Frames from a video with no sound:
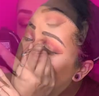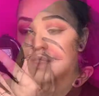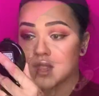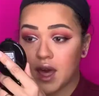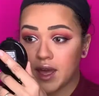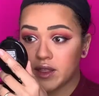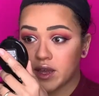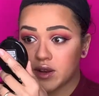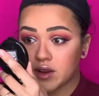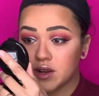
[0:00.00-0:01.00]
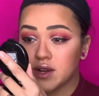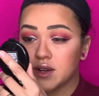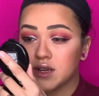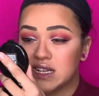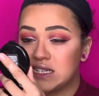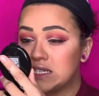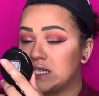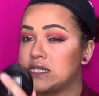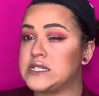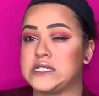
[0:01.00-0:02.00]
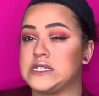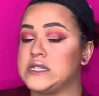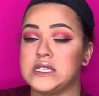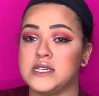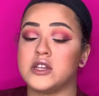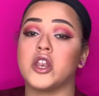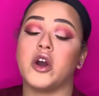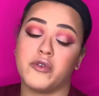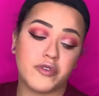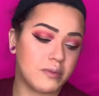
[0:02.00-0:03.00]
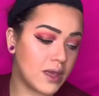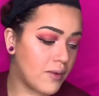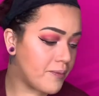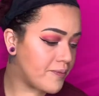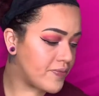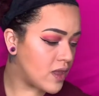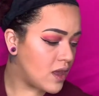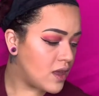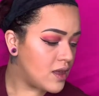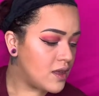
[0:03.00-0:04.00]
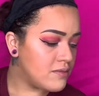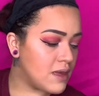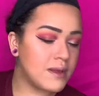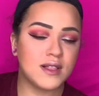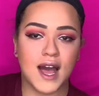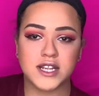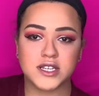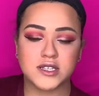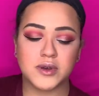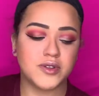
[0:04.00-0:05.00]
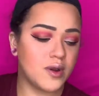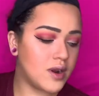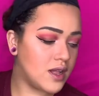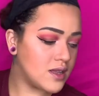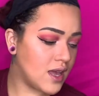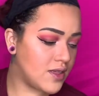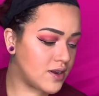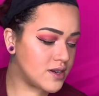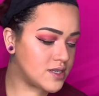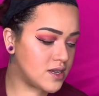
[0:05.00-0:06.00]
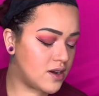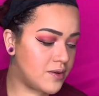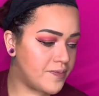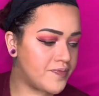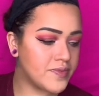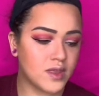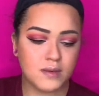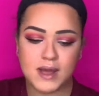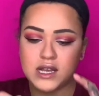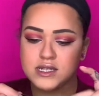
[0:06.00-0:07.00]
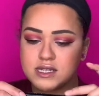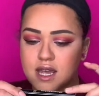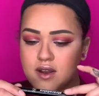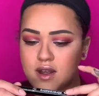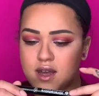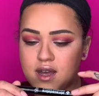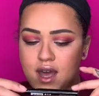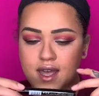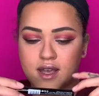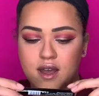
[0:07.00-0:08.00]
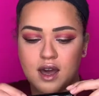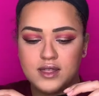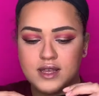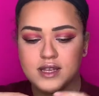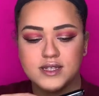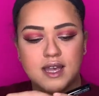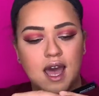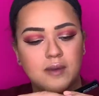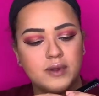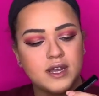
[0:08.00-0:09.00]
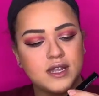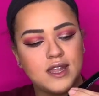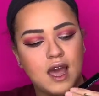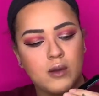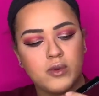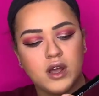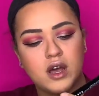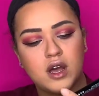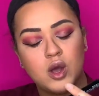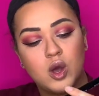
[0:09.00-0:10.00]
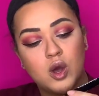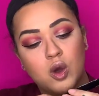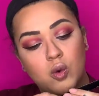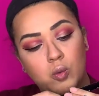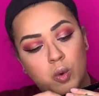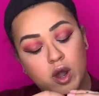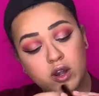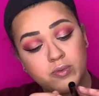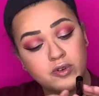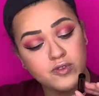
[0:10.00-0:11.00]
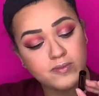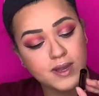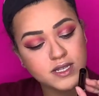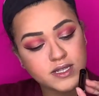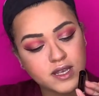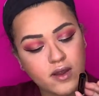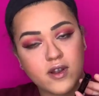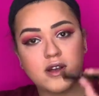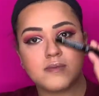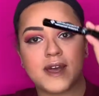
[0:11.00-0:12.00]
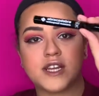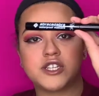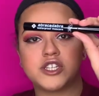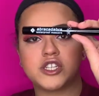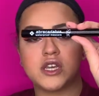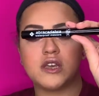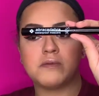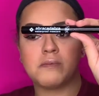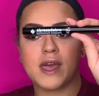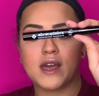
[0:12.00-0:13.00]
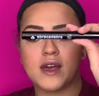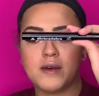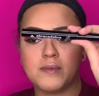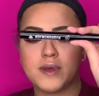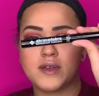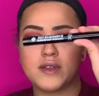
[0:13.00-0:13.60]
The eyeliner is a no from me. Maybe lashes, we'll throw it all together. So mascara, I got this Abracadabra waterproof mascara by She Makeup,